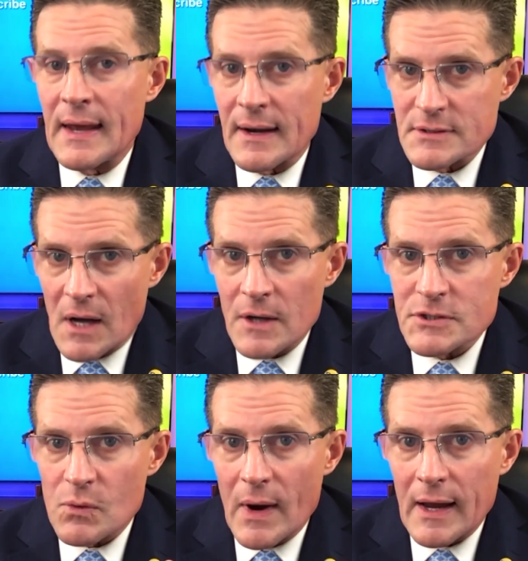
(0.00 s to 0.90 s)
and it is
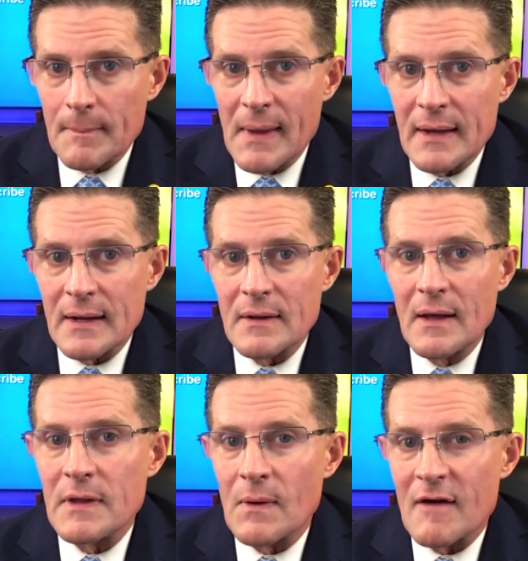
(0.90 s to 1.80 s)
also recommended that
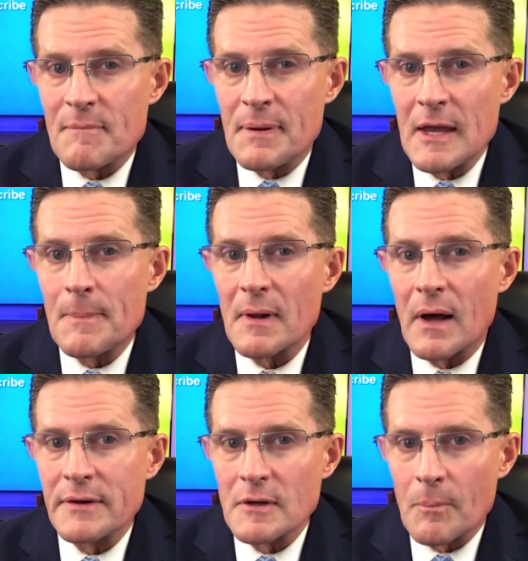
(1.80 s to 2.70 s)
you have people
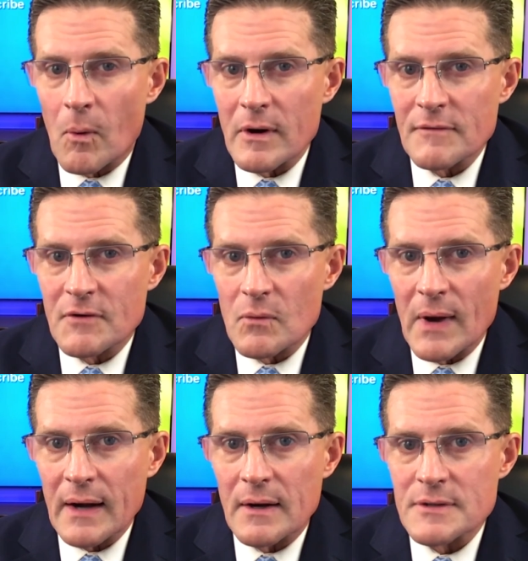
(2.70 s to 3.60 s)
on your board of
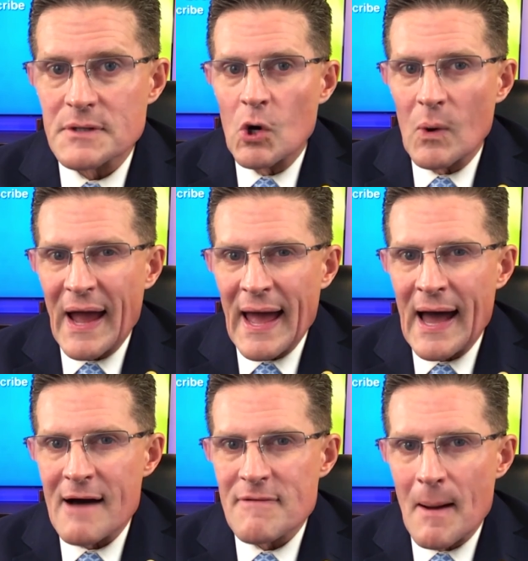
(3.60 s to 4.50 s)
directors who
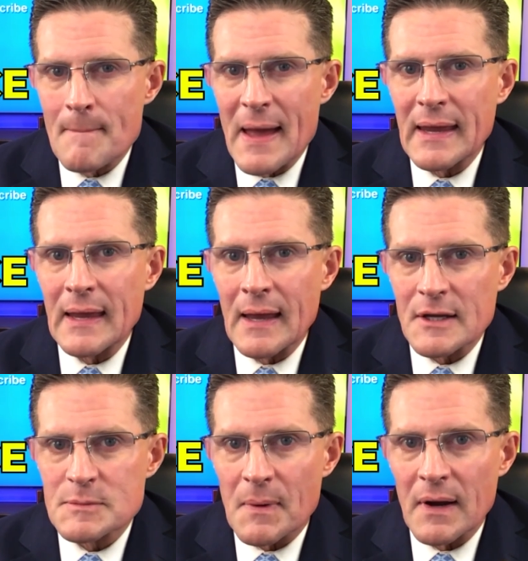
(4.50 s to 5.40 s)
have banking
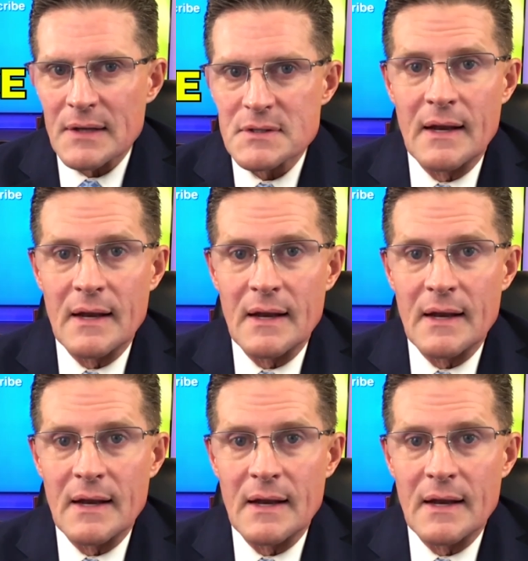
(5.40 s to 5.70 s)
experience.